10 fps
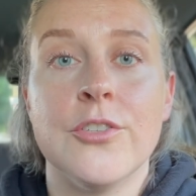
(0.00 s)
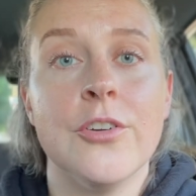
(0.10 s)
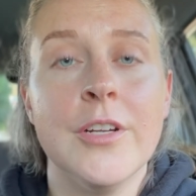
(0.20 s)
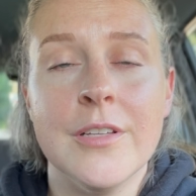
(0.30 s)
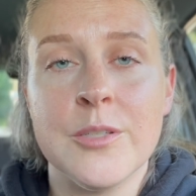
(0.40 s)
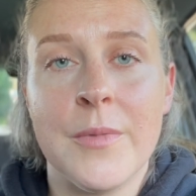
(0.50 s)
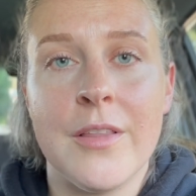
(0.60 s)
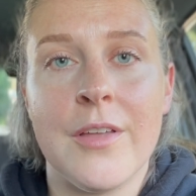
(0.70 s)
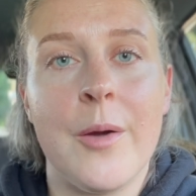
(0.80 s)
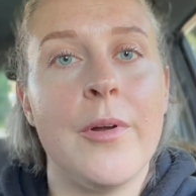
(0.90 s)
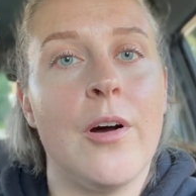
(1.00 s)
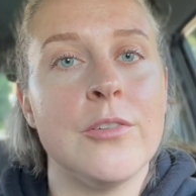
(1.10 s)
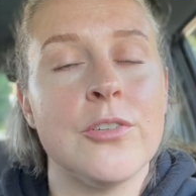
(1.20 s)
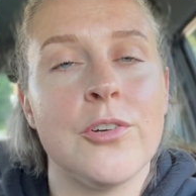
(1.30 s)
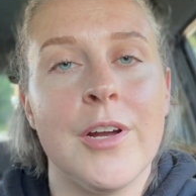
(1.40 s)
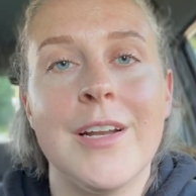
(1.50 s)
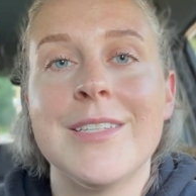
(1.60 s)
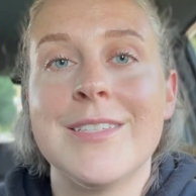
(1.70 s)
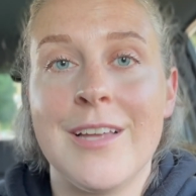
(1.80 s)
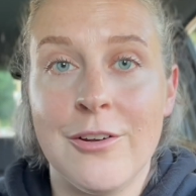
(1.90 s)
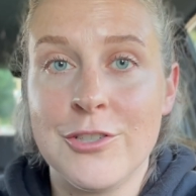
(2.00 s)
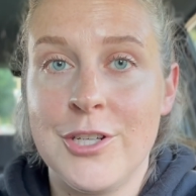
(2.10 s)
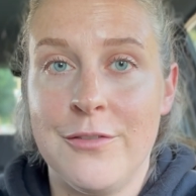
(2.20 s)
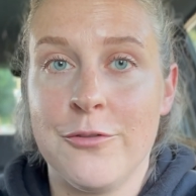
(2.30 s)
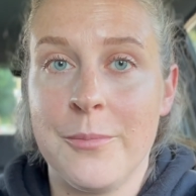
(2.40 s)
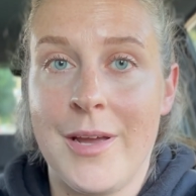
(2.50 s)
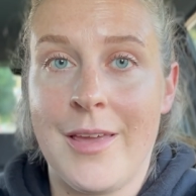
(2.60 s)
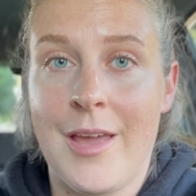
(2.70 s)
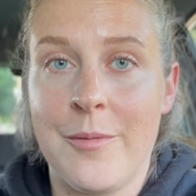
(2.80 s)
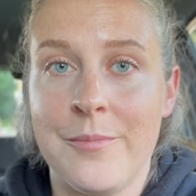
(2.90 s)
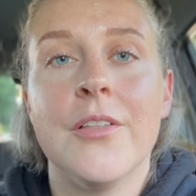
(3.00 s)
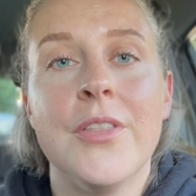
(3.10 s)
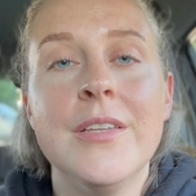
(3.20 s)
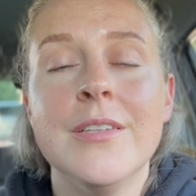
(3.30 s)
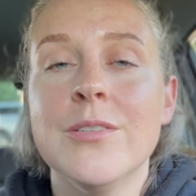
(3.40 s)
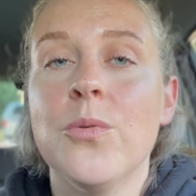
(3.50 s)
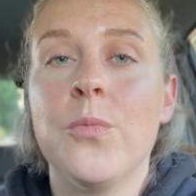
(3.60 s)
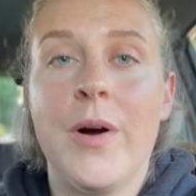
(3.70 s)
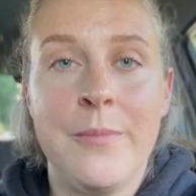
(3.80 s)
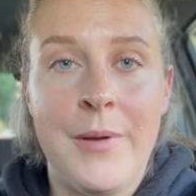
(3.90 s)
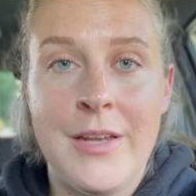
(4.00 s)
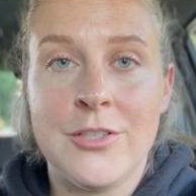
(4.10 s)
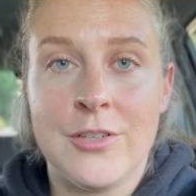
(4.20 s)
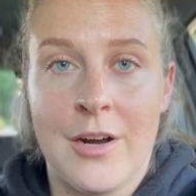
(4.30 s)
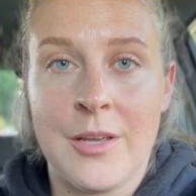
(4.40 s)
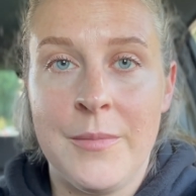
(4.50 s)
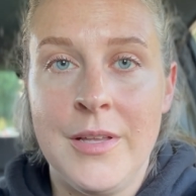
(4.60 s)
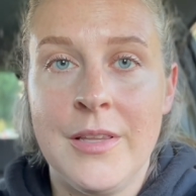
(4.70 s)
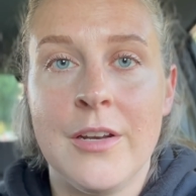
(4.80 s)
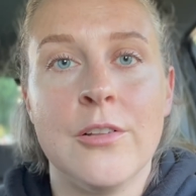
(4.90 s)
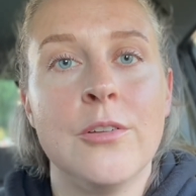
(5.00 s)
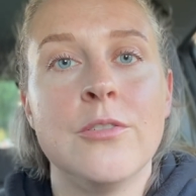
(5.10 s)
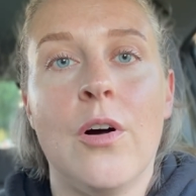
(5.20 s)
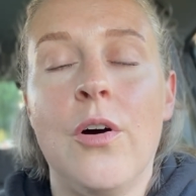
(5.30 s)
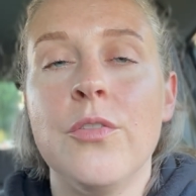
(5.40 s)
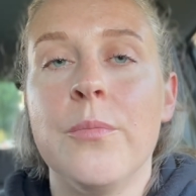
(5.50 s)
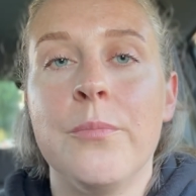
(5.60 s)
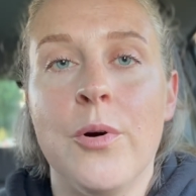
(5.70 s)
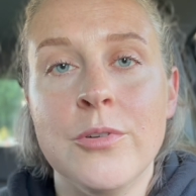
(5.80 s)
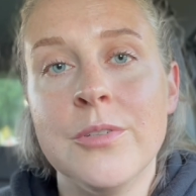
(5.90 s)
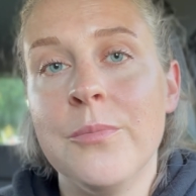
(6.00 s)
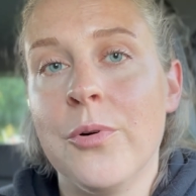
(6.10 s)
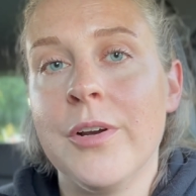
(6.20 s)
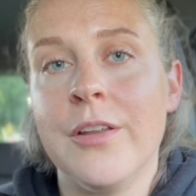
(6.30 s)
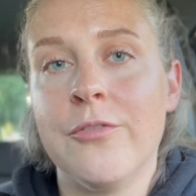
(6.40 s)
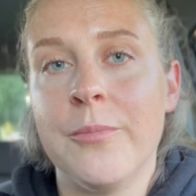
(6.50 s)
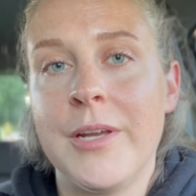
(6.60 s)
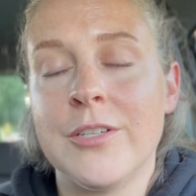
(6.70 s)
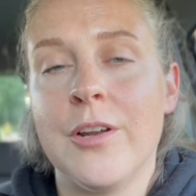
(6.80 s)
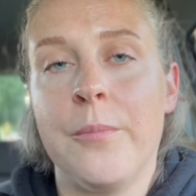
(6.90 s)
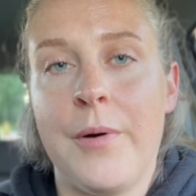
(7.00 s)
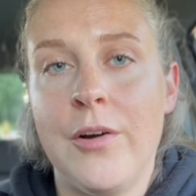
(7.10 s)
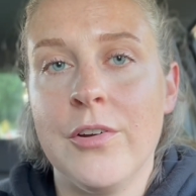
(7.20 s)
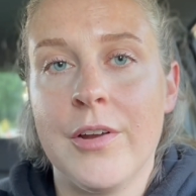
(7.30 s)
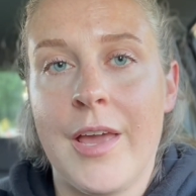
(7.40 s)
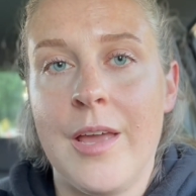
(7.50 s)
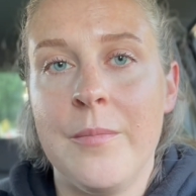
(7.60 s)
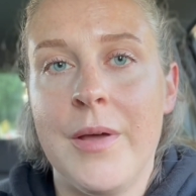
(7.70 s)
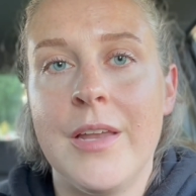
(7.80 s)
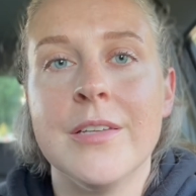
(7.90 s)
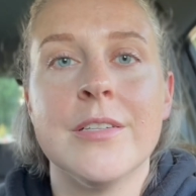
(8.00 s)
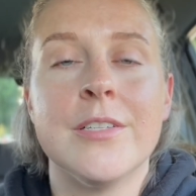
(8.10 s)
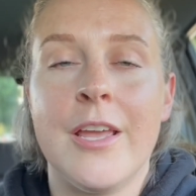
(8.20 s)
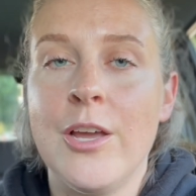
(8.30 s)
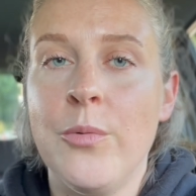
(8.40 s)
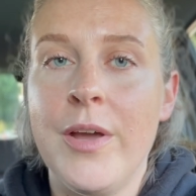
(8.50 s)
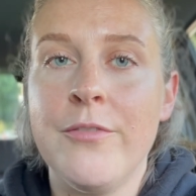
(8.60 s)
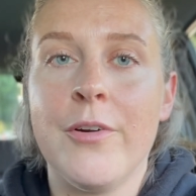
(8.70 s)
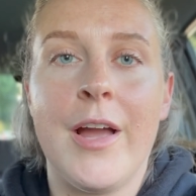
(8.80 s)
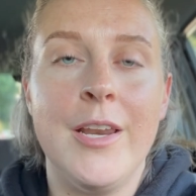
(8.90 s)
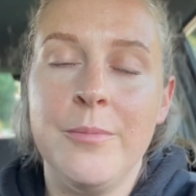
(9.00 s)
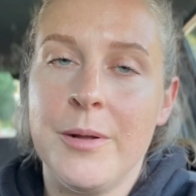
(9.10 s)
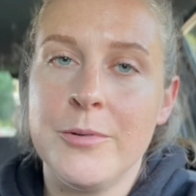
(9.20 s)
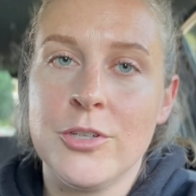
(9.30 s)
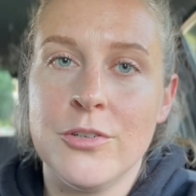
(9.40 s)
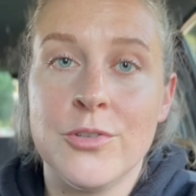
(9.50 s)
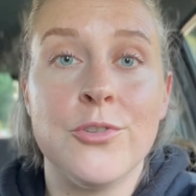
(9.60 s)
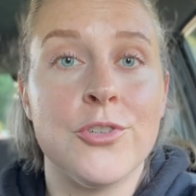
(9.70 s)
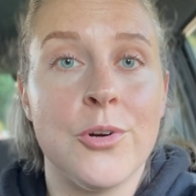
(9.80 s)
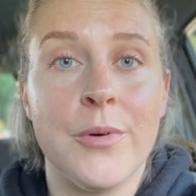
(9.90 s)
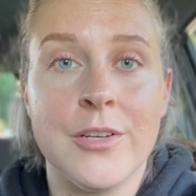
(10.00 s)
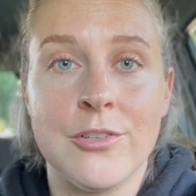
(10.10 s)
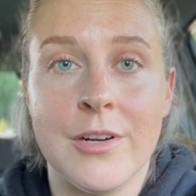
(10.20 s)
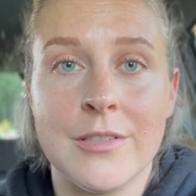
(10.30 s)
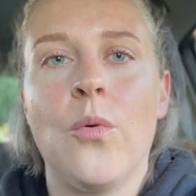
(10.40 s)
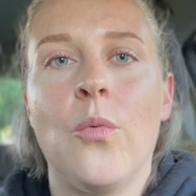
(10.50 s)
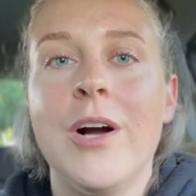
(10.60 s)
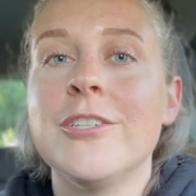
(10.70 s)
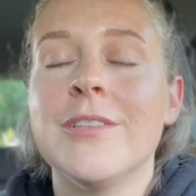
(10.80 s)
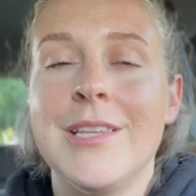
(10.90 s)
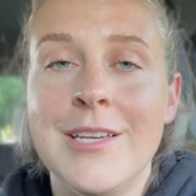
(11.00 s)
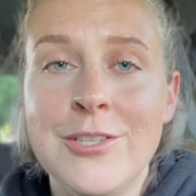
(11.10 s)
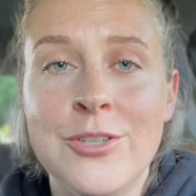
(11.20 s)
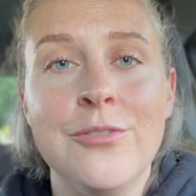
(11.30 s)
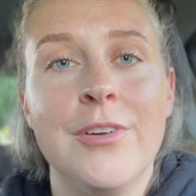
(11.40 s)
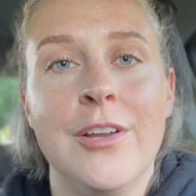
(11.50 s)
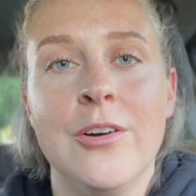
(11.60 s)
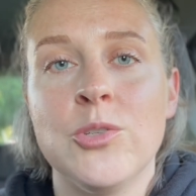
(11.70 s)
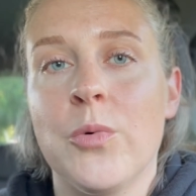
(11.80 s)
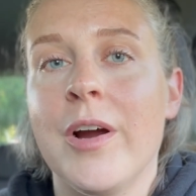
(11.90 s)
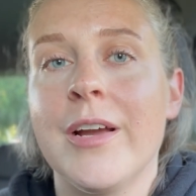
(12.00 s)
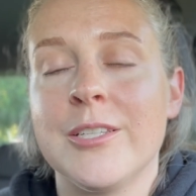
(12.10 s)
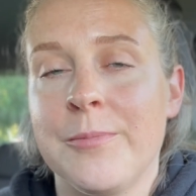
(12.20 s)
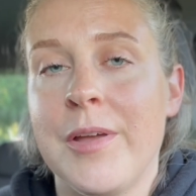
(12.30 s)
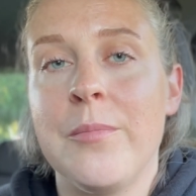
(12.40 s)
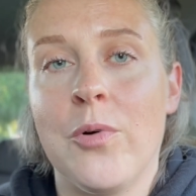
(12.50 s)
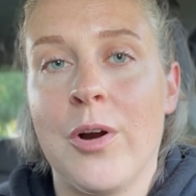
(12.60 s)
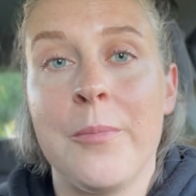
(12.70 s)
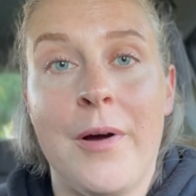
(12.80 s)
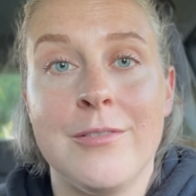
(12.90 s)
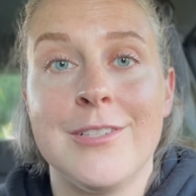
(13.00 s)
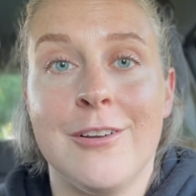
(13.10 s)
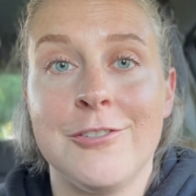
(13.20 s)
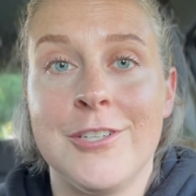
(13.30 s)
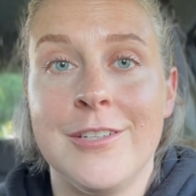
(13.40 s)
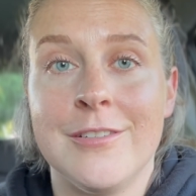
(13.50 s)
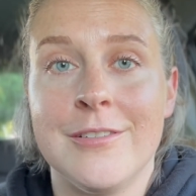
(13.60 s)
During this month, I would also create a sell sheet for my game. This is a 1-page document that includes all the most important information about your game and is a takeaway for any publishers who show interest. Watch these 2 videos where I explain more about sell sheets.